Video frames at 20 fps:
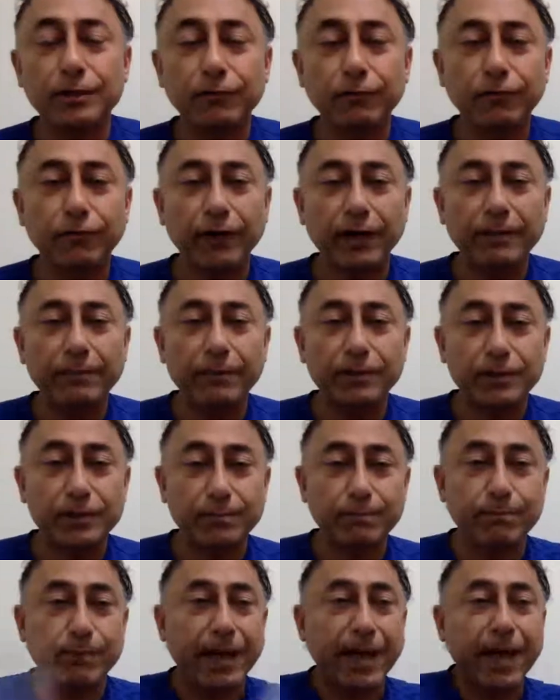collagen
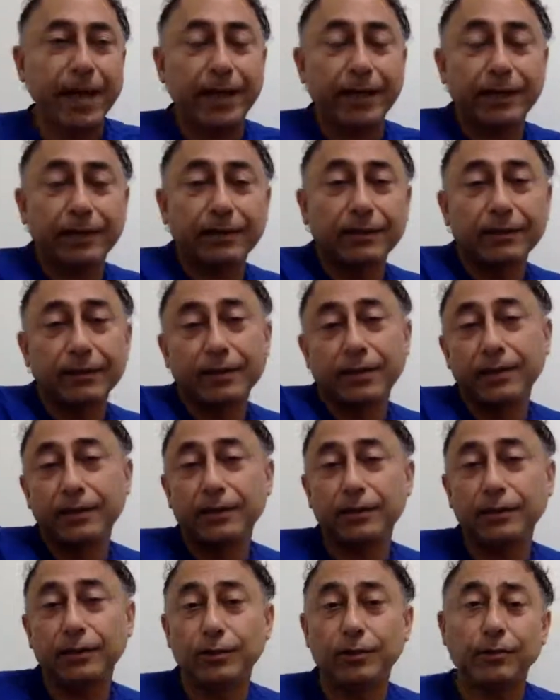fibers back,
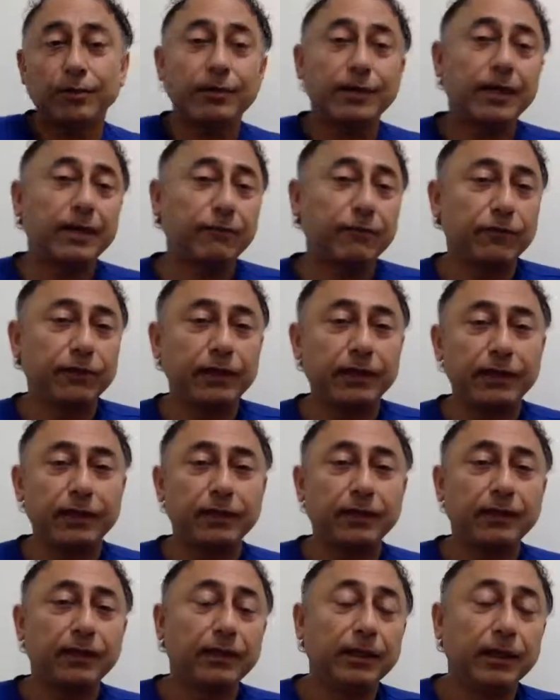you know,
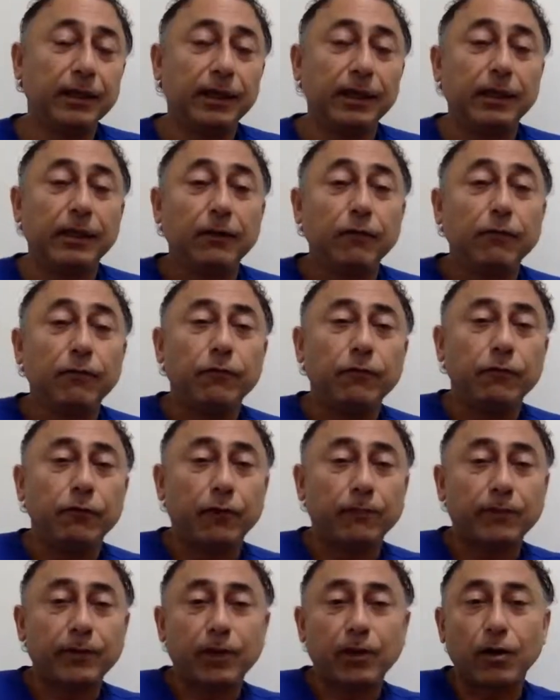every
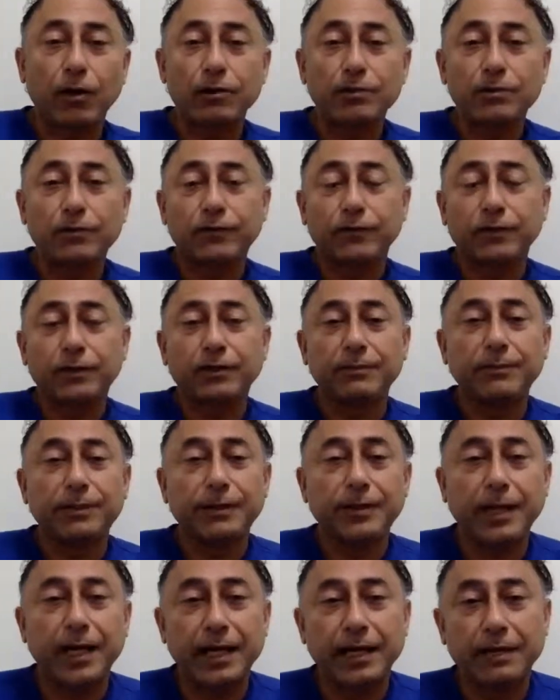from the laws of
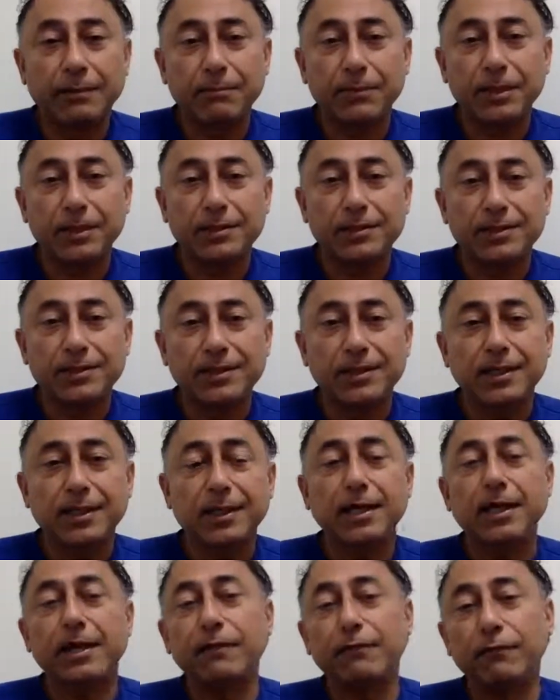
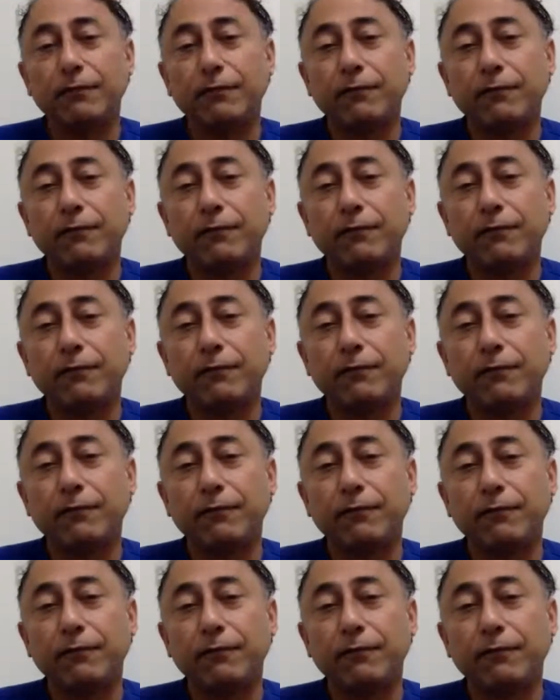thermodynamics,
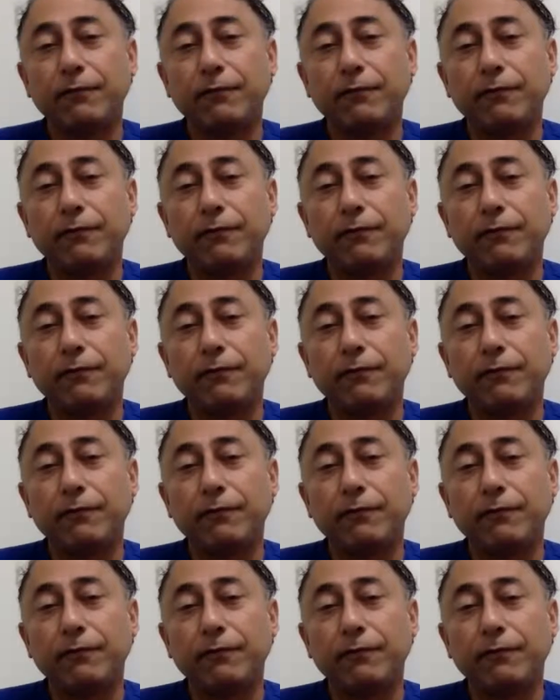every
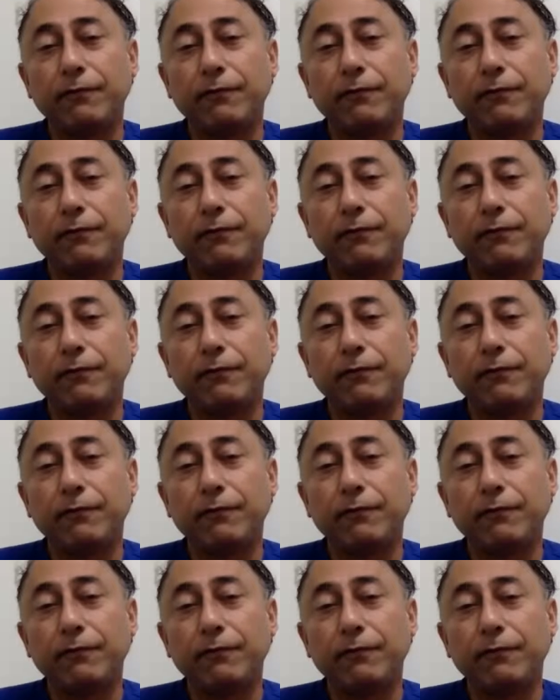action
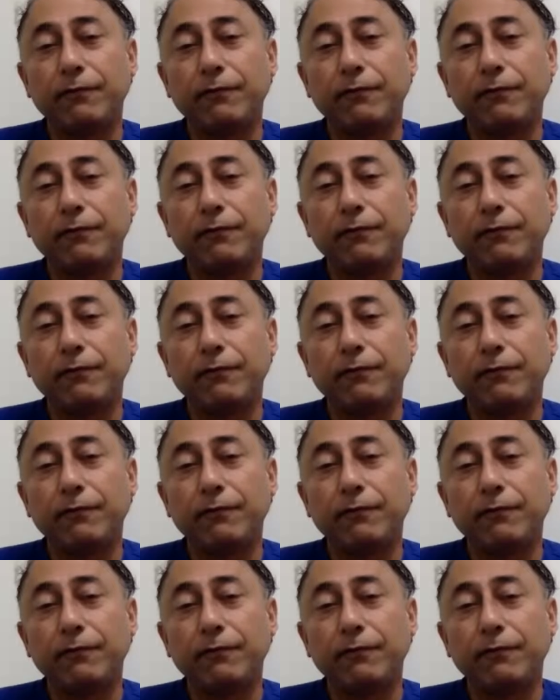and dream.